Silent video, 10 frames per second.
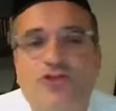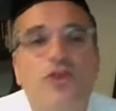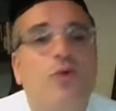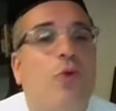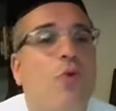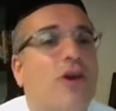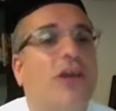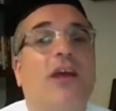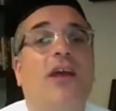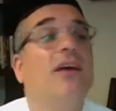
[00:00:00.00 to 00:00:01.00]
you were
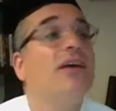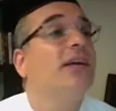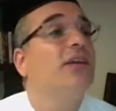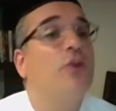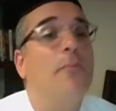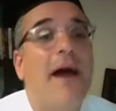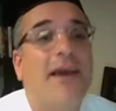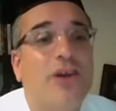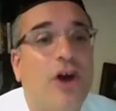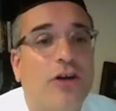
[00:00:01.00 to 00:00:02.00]
working in your
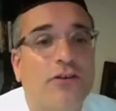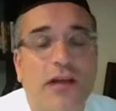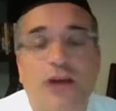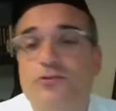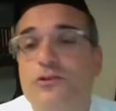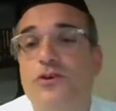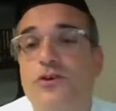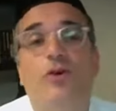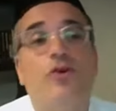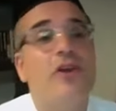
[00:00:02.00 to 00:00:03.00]
backyard. Now during the
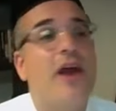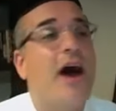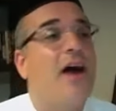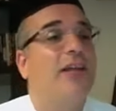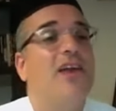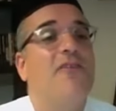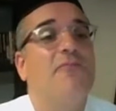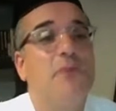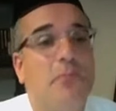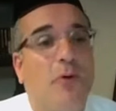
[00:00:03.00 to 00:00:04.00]
corona, a lot of
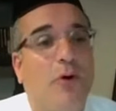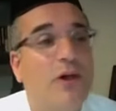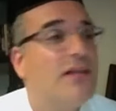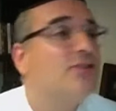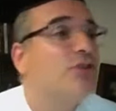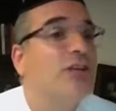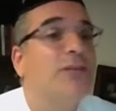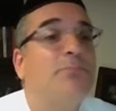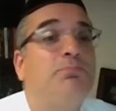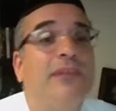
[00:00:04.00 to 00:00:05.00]
people
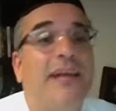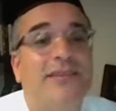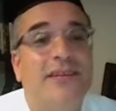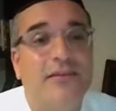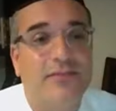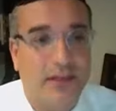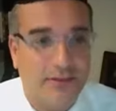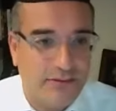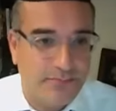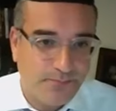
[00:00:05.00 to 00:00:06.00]
started planting
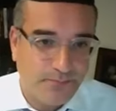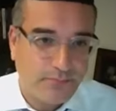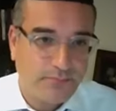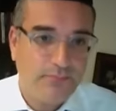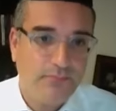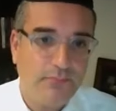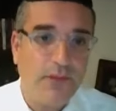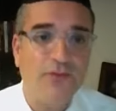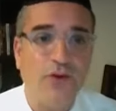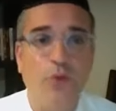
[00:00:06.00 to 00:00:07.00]
things.
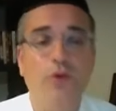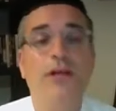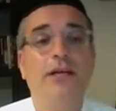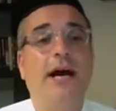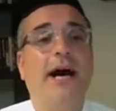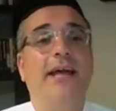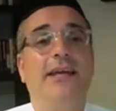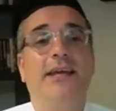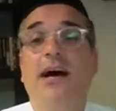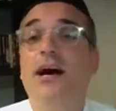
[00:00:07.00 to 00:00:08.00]
So I,
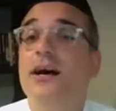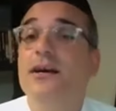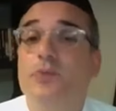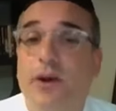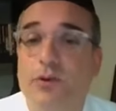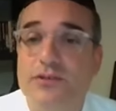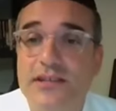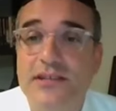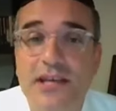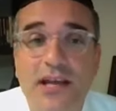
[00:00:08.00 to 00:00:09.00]
uh, when I was in
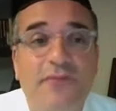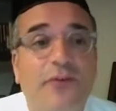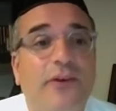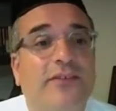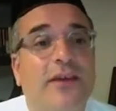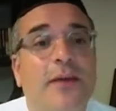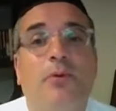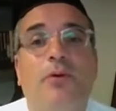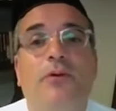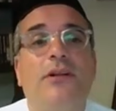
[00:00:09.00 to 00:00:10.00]
Deal, for
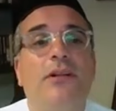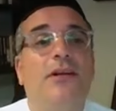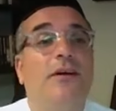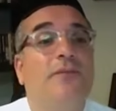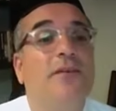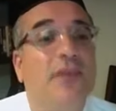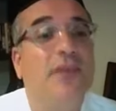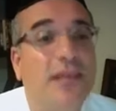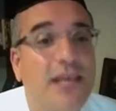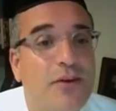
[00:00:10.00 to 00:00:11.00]
example, uh, Vivian
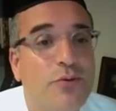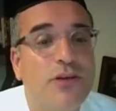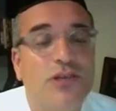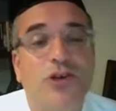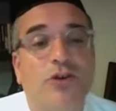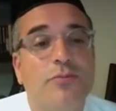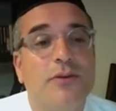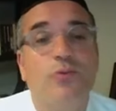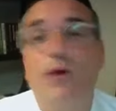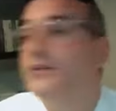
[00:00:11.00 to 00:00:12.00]
Heatery showed me
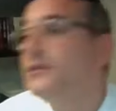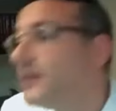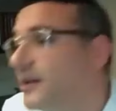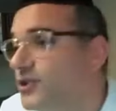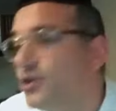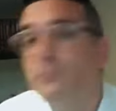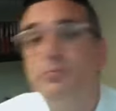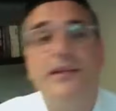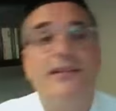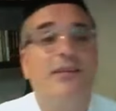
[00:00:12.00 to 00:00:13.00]
what she
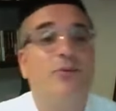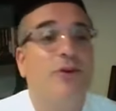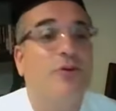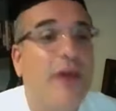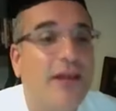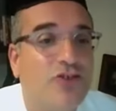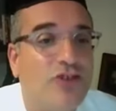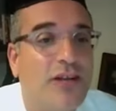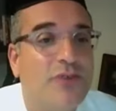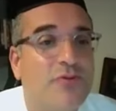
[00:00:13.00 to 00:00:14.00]
planted with the
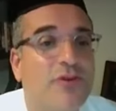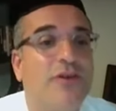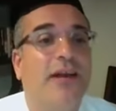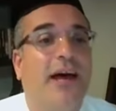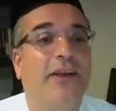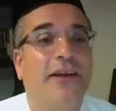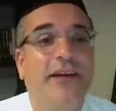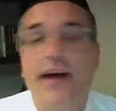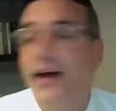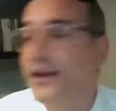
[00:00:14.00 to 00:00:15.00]
grandchildren and,
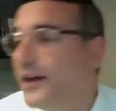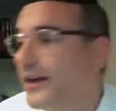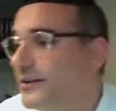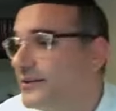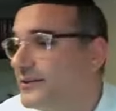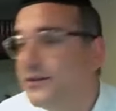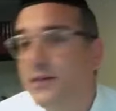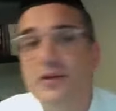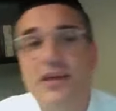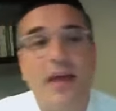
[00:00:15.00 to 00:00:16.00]
and, and it, they
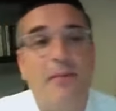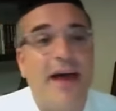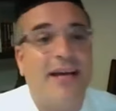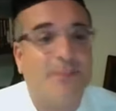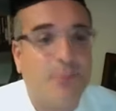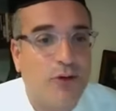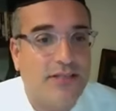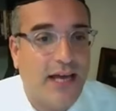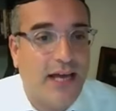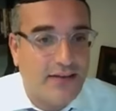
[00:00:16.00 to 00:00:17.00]
became experts
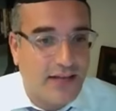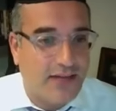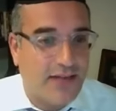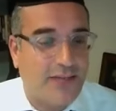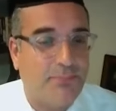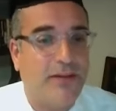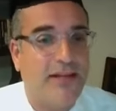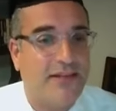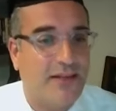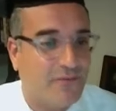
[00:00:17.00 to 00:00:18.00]
at, at, at
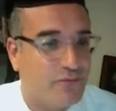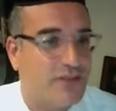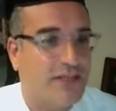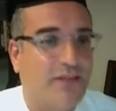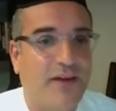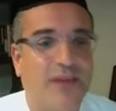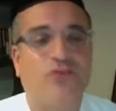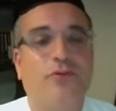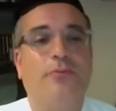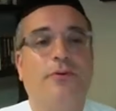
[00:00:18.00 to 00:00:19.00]
planting fruits and
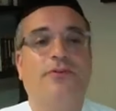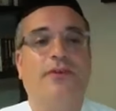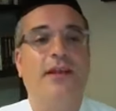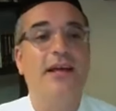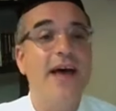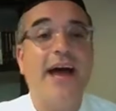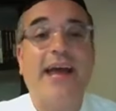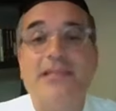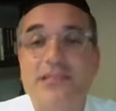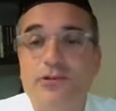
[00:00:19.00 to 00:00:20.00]
vegetables. And I
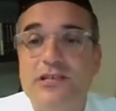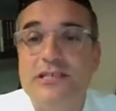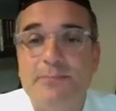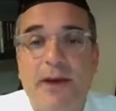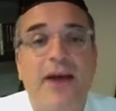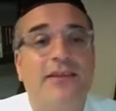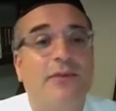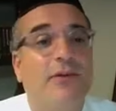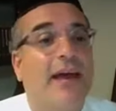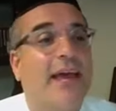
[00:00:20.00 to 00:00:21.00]
got so inspired that
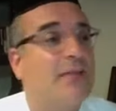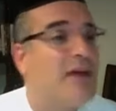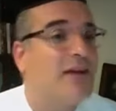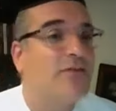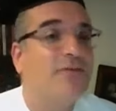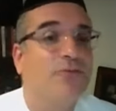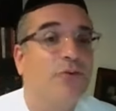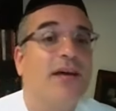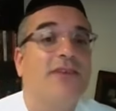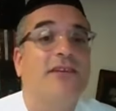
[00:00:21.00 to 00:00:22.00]
when I got back to
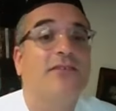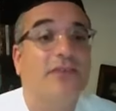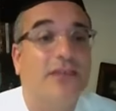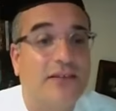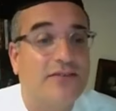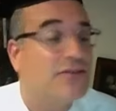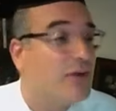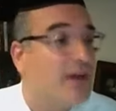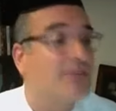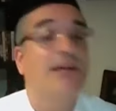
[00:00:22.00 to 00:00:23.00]
Florida, I said to the kids, you know
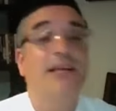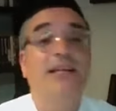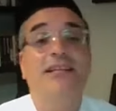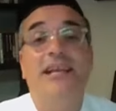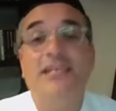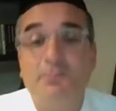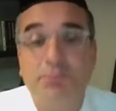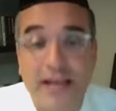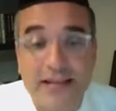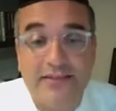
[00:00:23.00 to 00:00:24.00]
what, let's
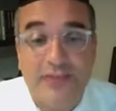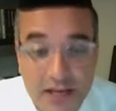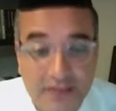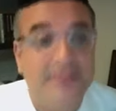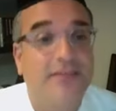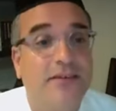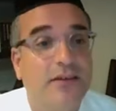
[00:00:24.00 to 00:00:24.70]
plant things.